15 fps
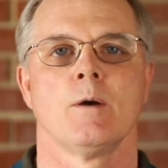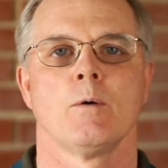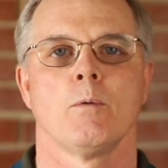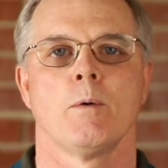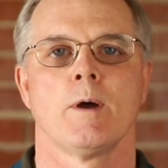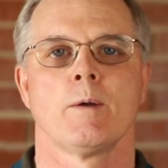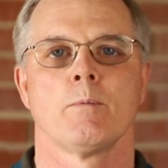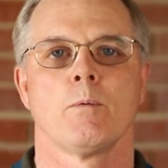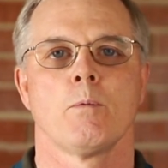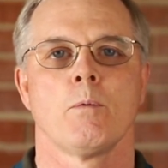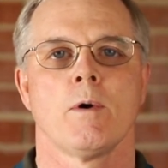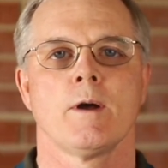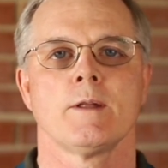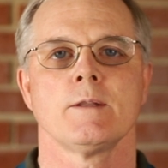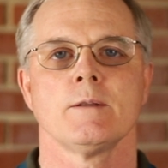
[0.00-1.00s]
when
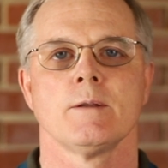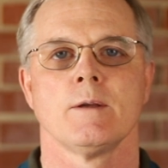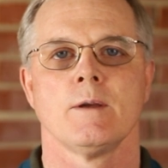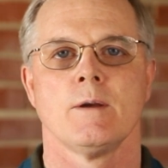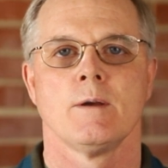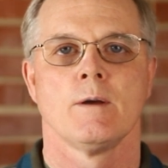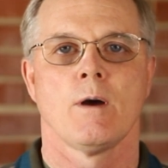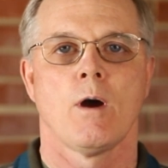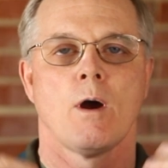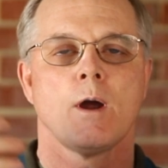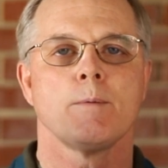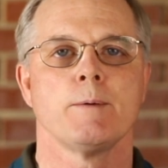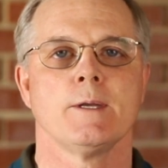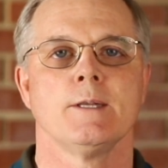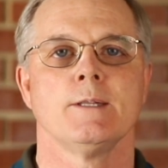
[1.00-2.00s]
one
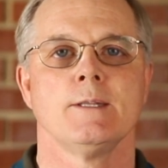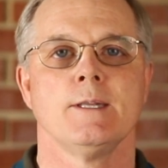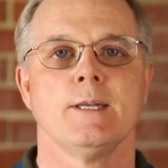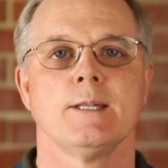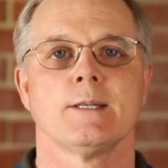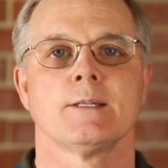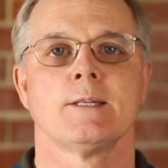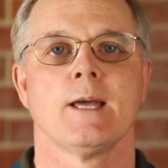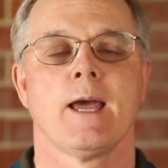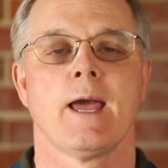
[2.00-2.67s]
army needed